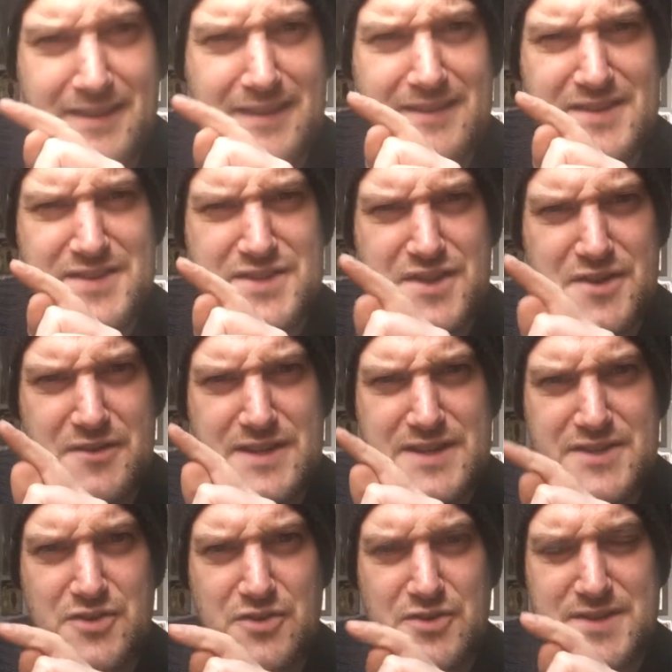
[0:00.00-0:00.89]
I think there's
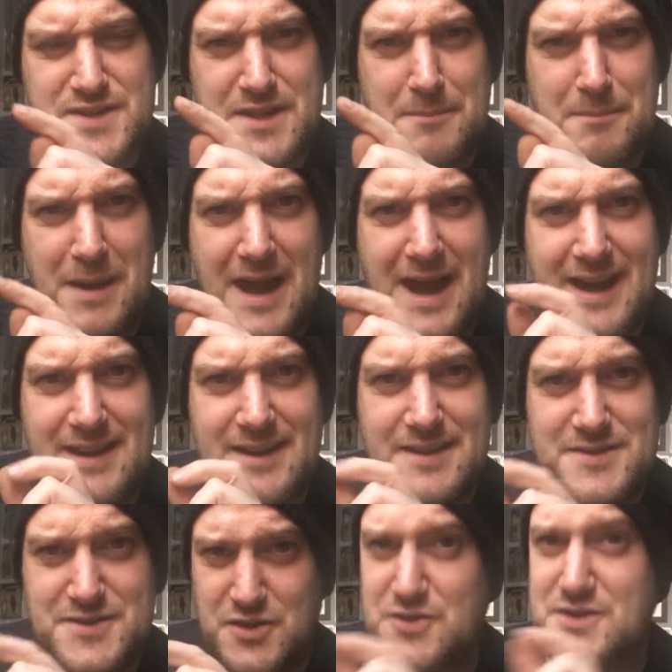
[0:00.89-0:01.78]
3 screws in the
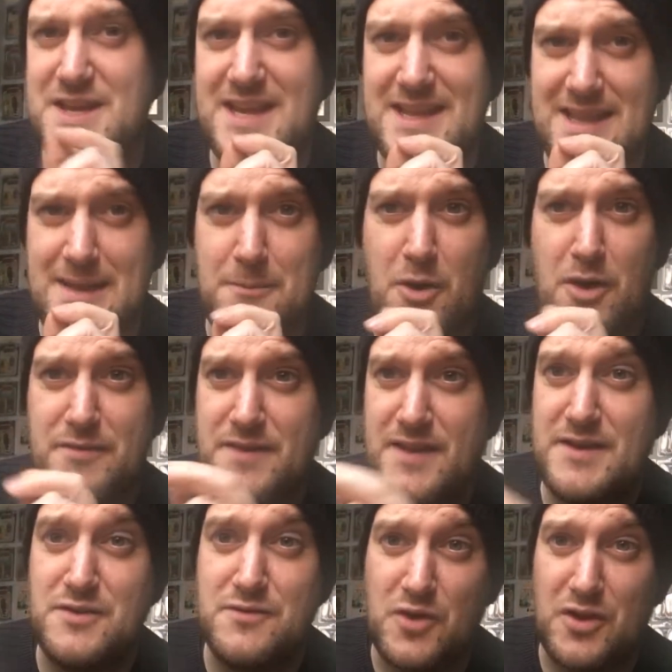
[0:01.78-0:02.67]
back, so you take them off,
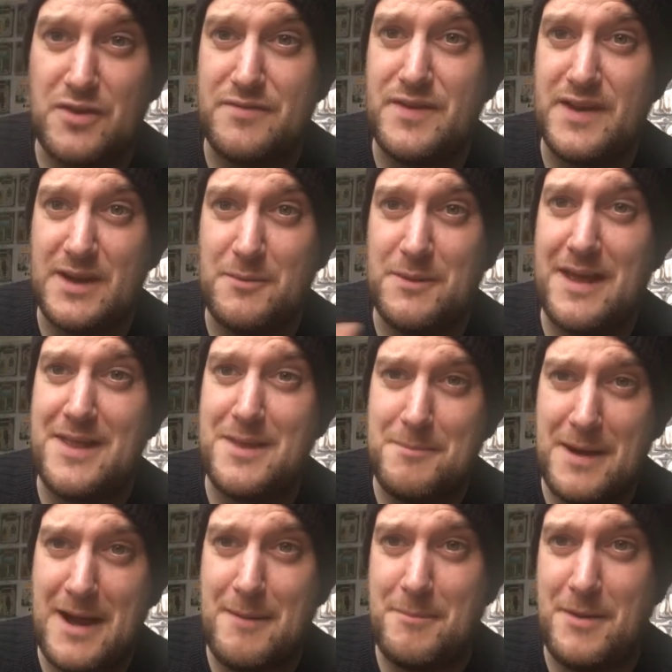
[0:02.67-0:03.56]
and then you've got the figure without the
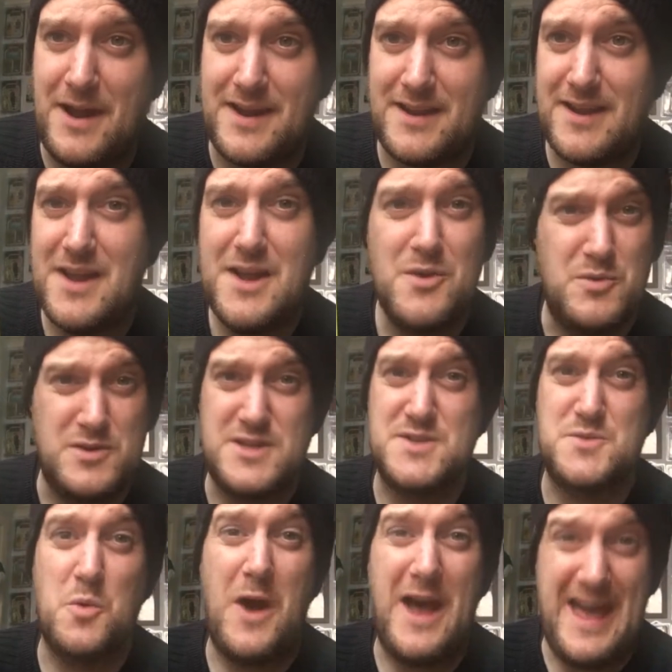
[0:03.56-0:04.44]
backpack, which
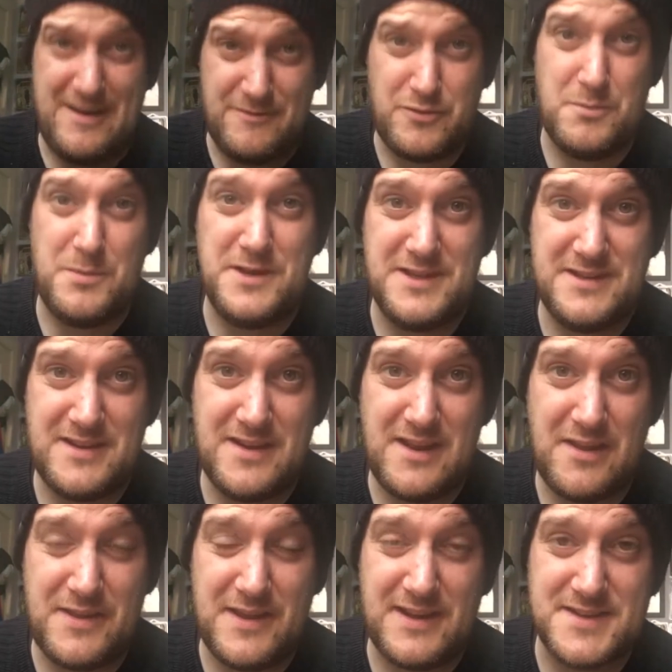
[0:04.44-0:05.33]
is what everybody
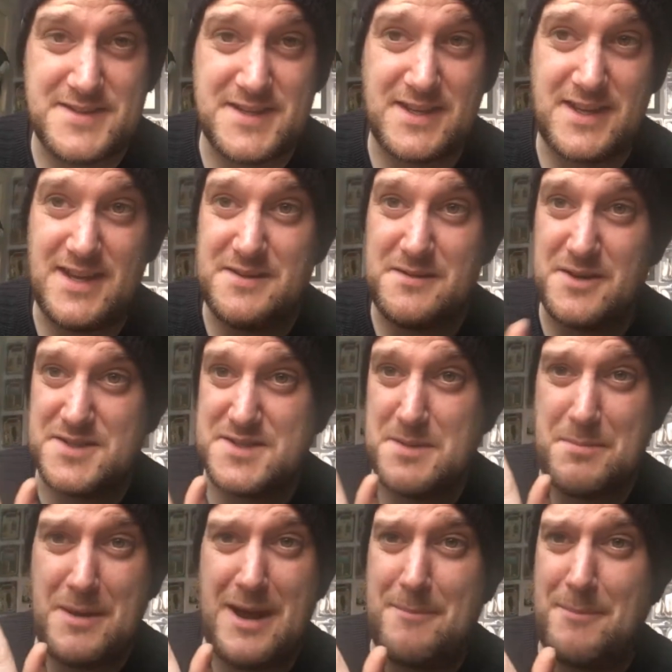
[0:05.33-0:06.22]
did, I think, as a kid, because
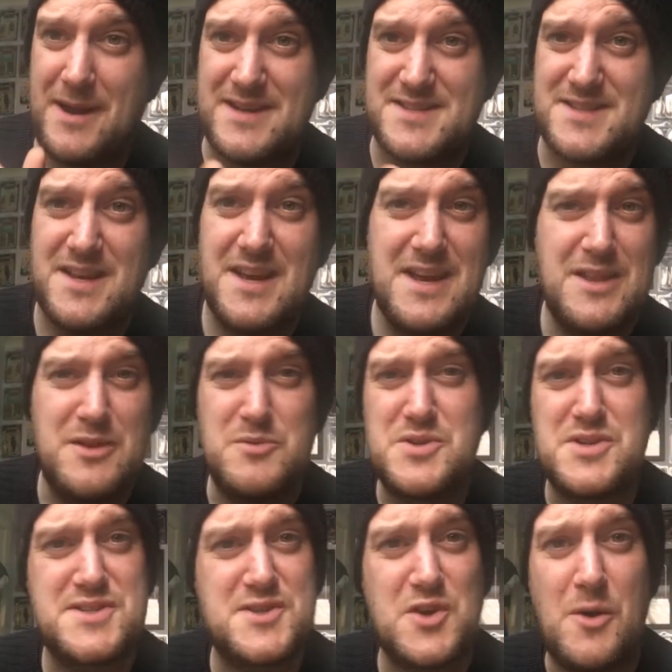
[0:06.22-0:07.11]
the backpacks, they
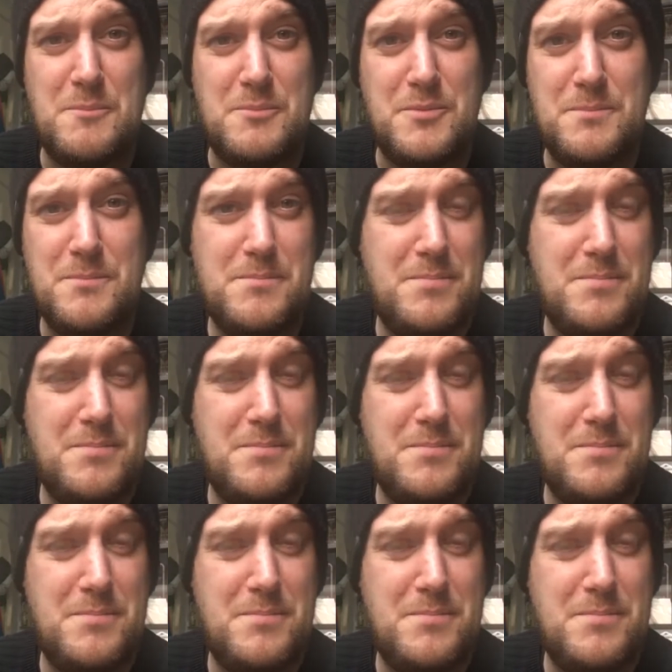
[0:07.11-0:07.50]
were just so,